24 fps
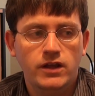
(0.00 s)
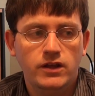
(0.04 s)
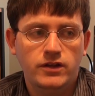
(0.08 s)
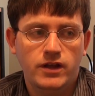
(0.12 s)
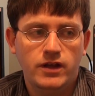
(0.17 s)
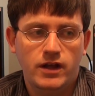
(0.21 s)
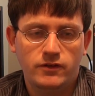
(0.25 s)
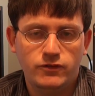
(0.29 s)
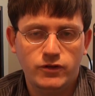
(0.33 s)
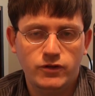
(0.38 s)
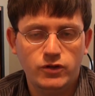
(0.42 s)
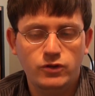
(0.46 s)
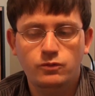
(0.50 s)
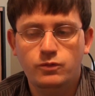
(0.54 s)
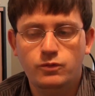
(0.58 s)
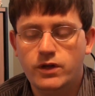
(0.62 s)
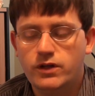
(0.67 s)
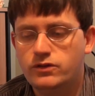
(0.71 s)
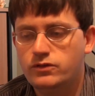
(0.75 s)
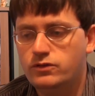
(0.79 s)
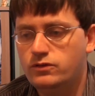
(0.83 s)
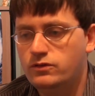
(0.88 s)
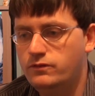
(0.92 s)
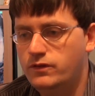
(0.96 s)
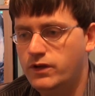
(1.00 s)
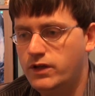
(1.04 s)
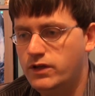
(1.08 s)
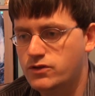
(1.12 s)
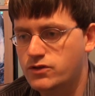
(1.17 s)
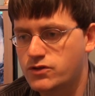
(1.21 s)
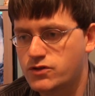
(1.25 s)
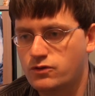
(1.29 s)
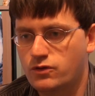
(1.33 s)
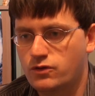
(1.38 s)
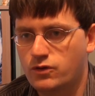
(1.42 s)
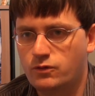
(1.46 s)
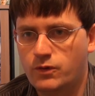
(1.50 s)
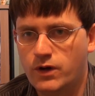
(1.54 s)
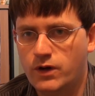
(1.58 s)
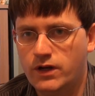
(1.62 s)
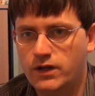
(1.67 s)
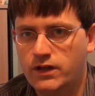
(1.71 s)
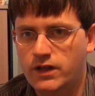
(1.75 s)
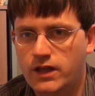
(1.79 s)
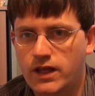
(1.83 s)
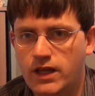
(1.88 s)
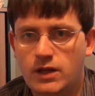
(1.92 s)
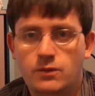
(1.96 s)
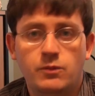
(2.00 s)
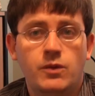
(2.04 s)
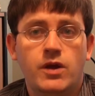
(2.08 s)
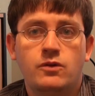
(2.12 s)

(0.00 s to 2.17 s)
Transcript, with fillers: that if you went to a video store to rent a game,